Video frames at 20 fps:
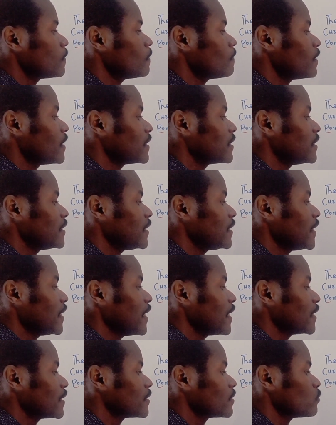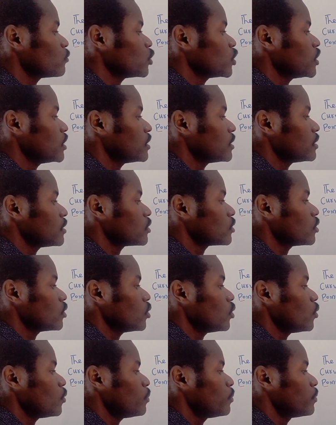over dx, which is the
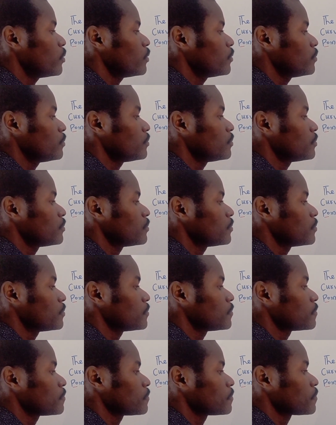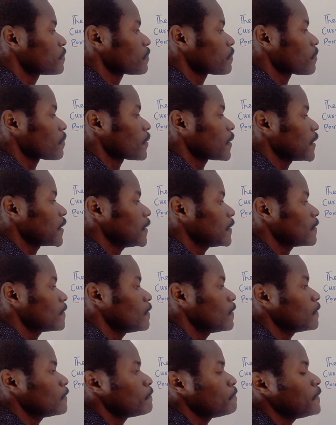slope, is
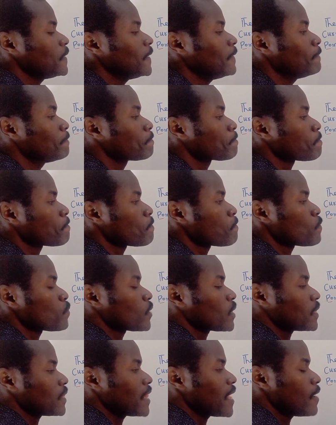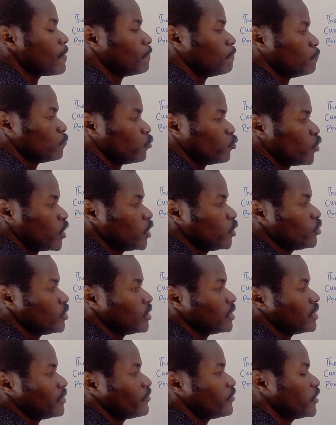going to be, now, when you
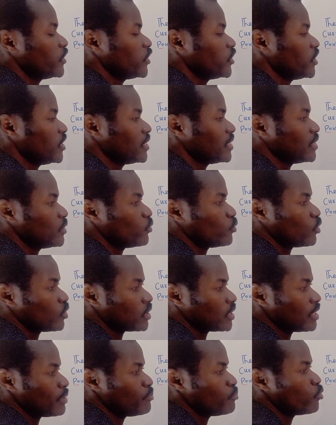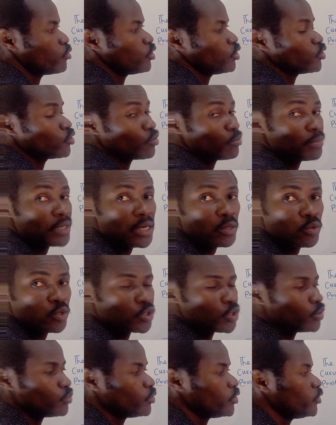are differentiating what? A polynomial,
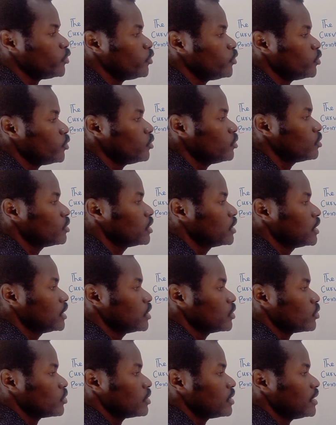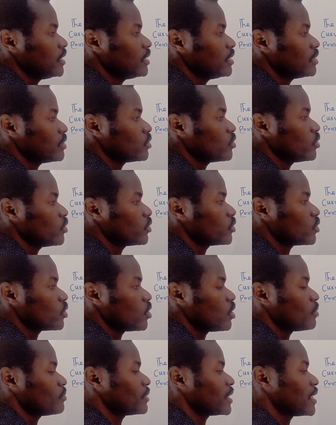what do we do? So this is going to
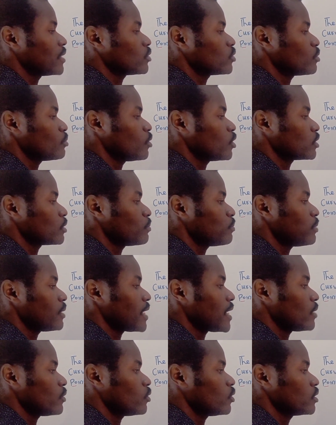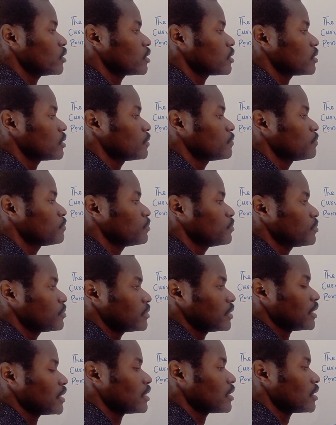come down to multiply what?
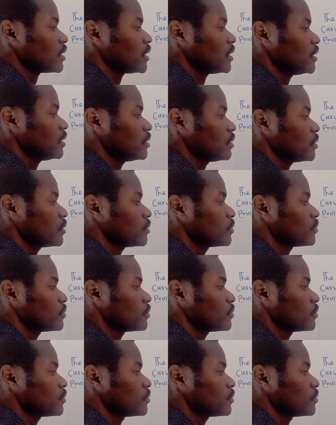The 3,